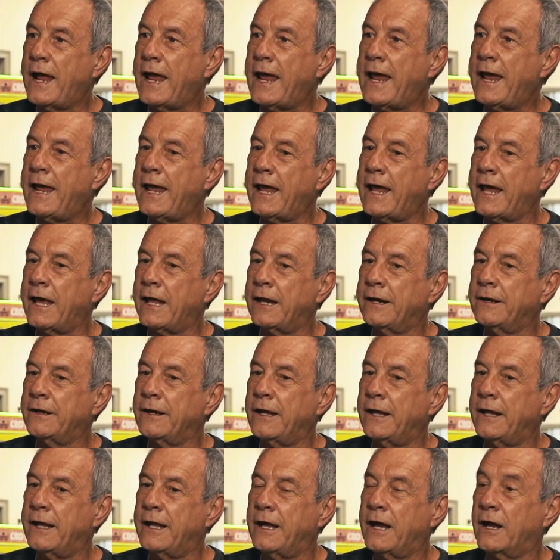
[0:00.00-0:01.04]

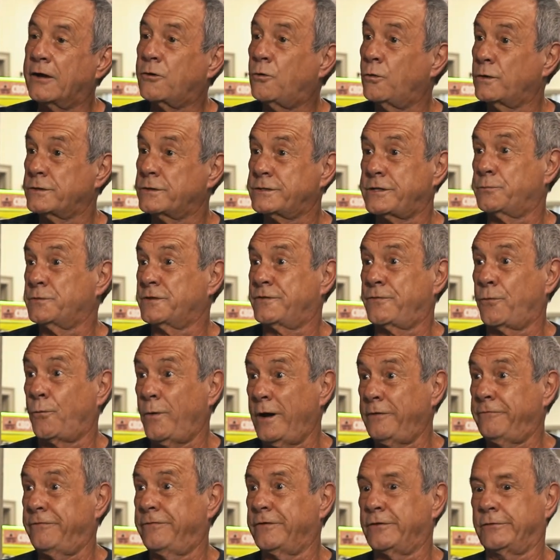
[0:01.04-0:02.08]
And of course it was the
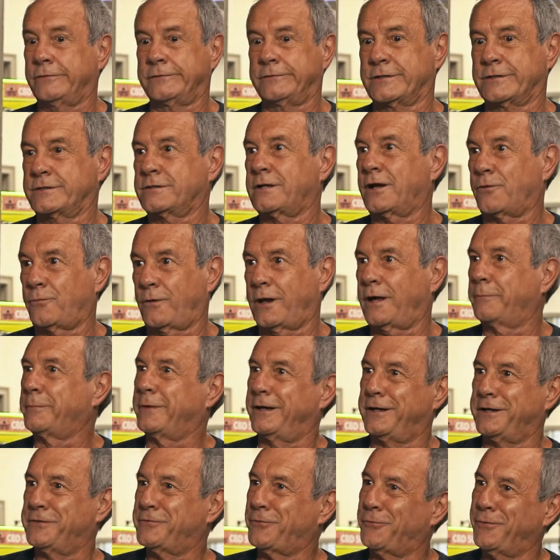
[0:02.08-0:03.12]
wet food, like, well, I'm
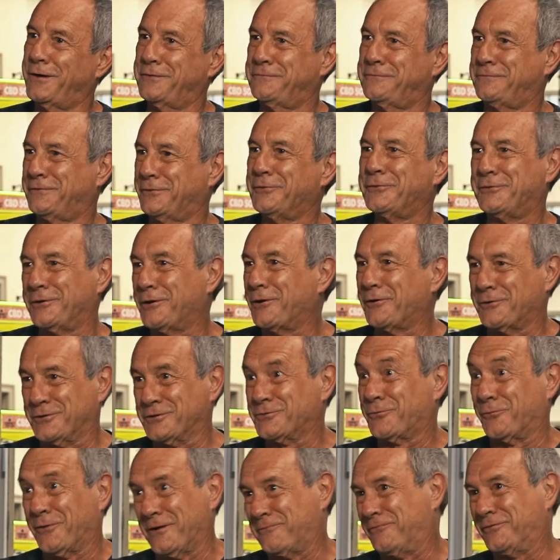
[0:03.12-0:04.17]
going to eat the wet food,
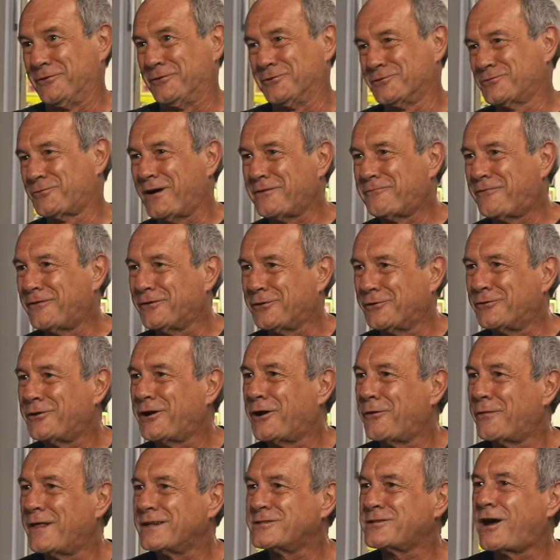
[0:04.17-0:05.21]
because wet food's wet food,
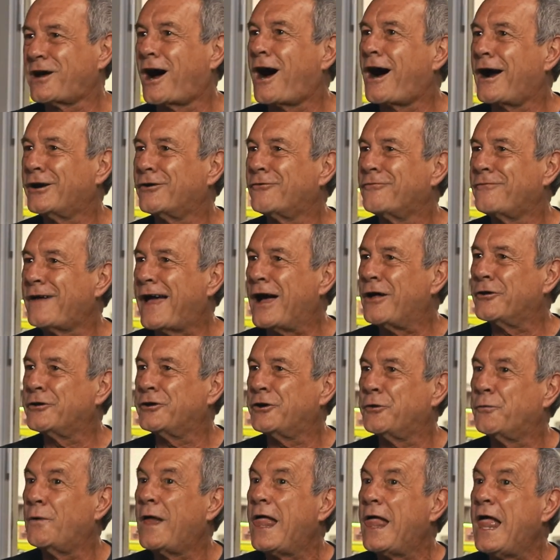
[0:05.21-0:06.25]
that's a higher
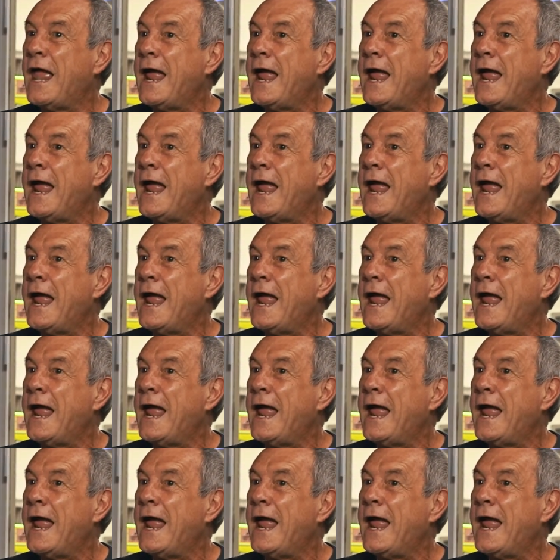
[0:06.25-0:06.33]
value.